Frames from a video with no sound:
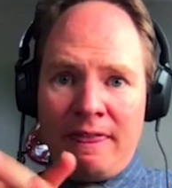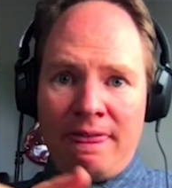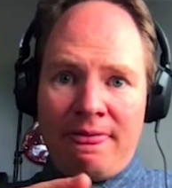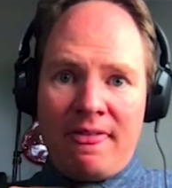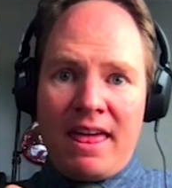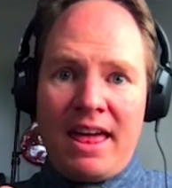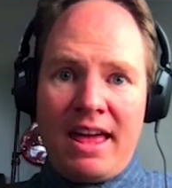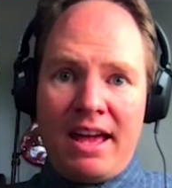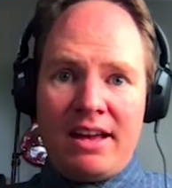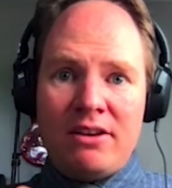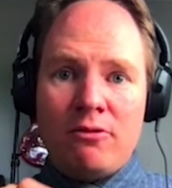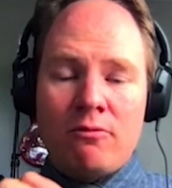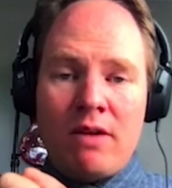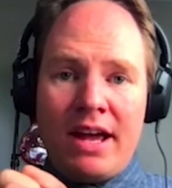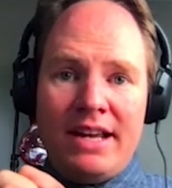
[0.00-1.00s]
and
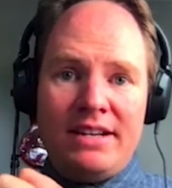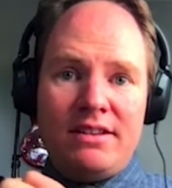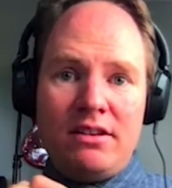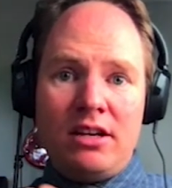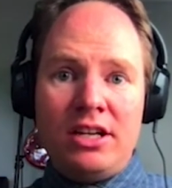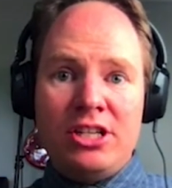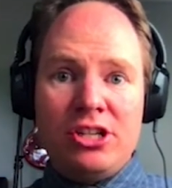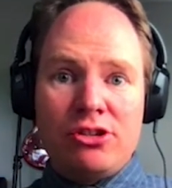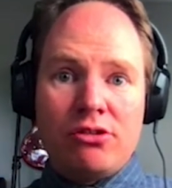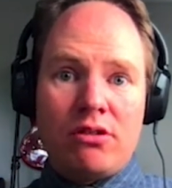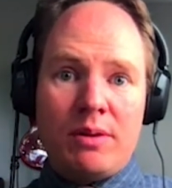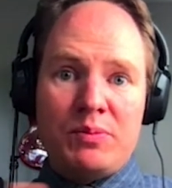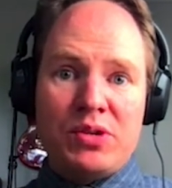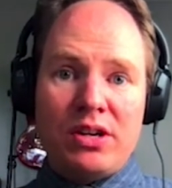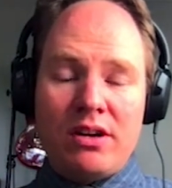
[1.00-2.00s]
write a
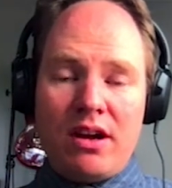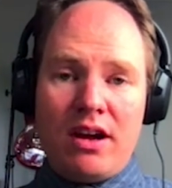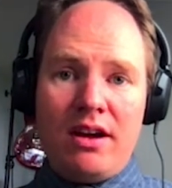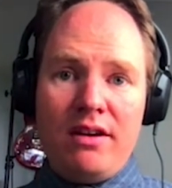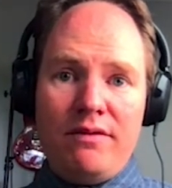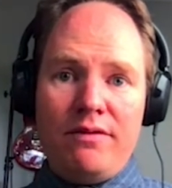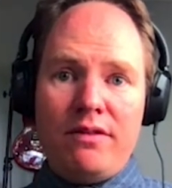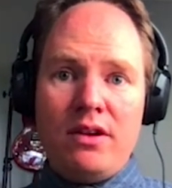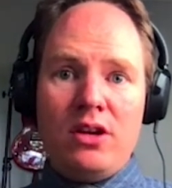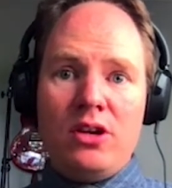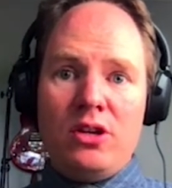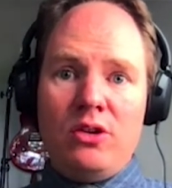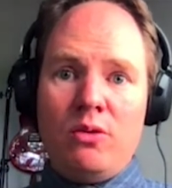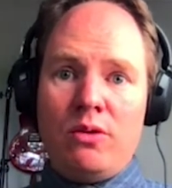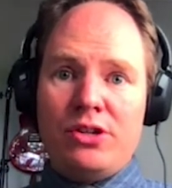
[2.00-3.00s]
description of
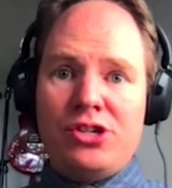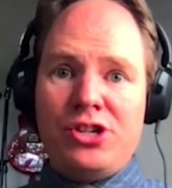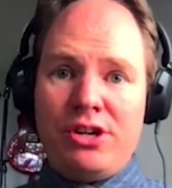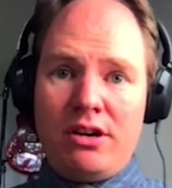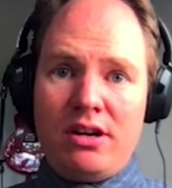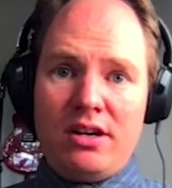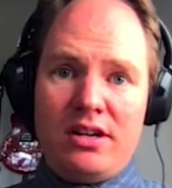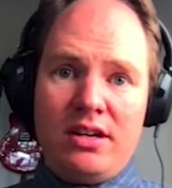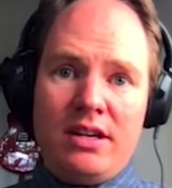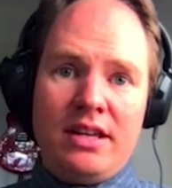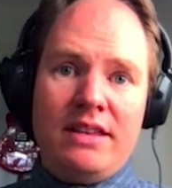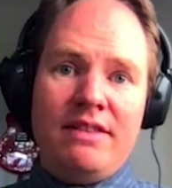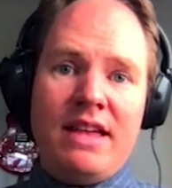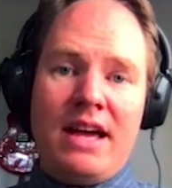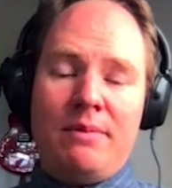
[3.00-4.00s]
your chart
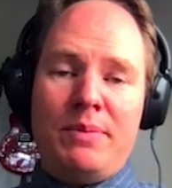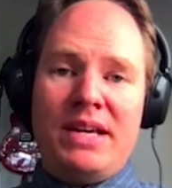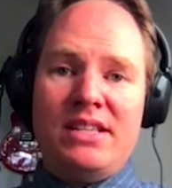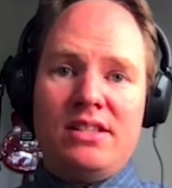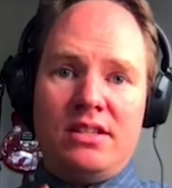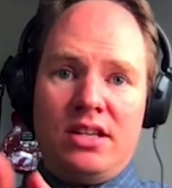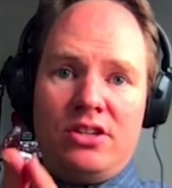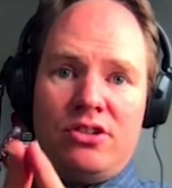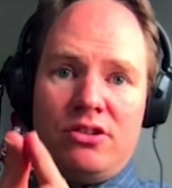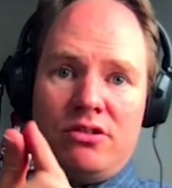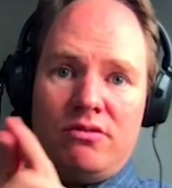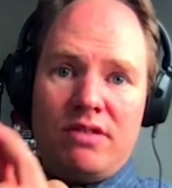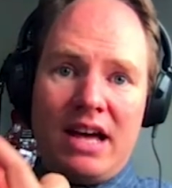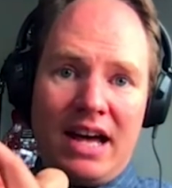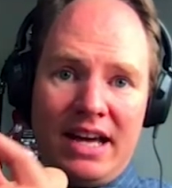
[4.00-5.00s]
that pays attention to
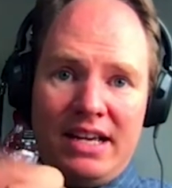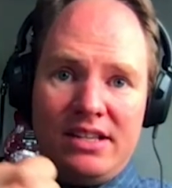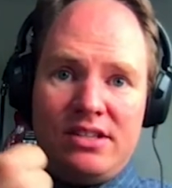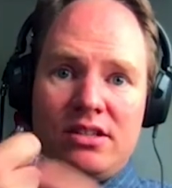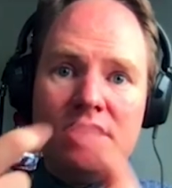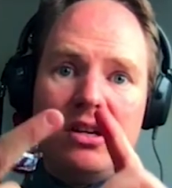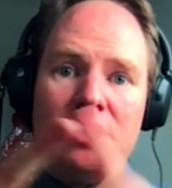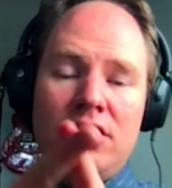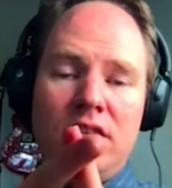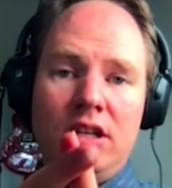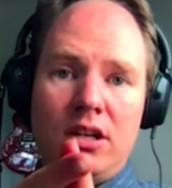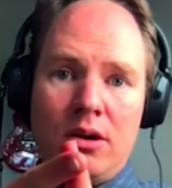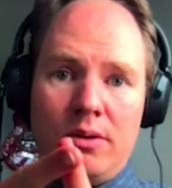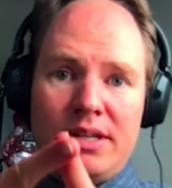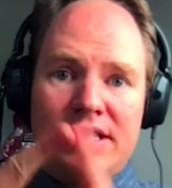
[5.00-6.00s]
the highest, the
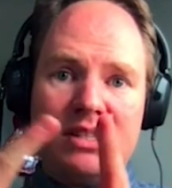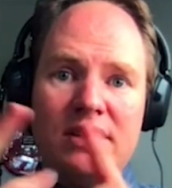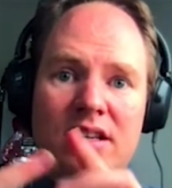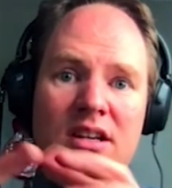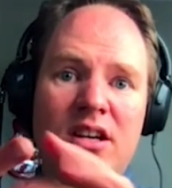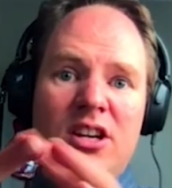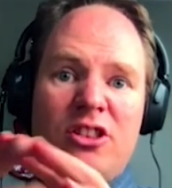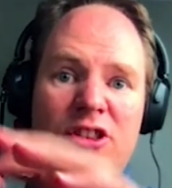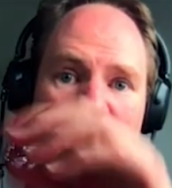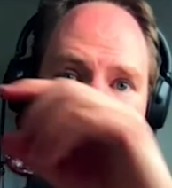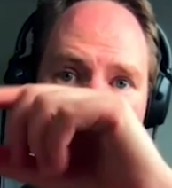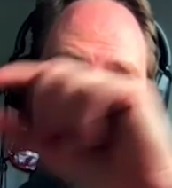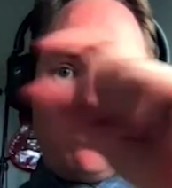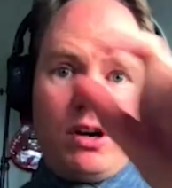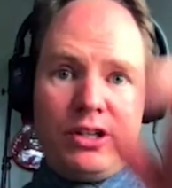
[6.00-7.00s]
lowest, the
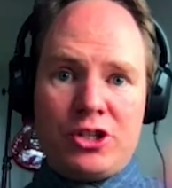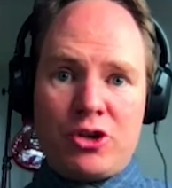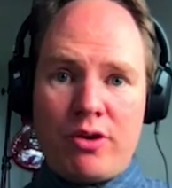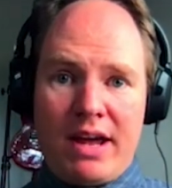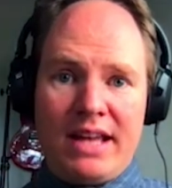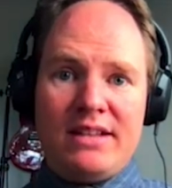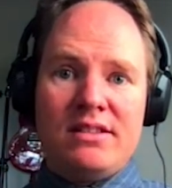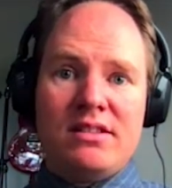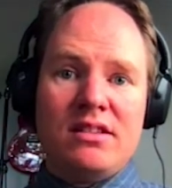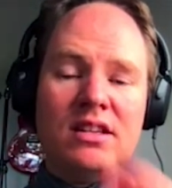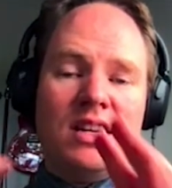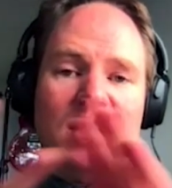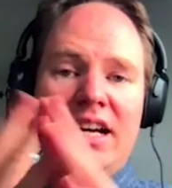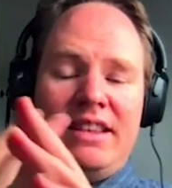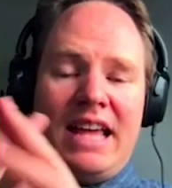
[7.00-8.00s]
overall trends,
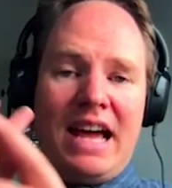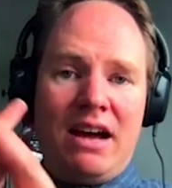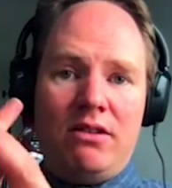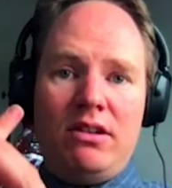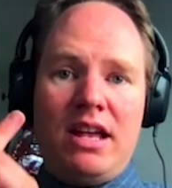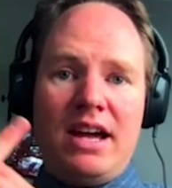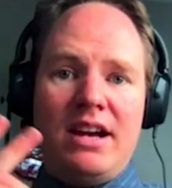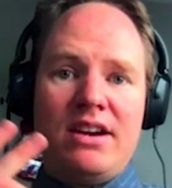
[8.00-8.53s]
and the outliers,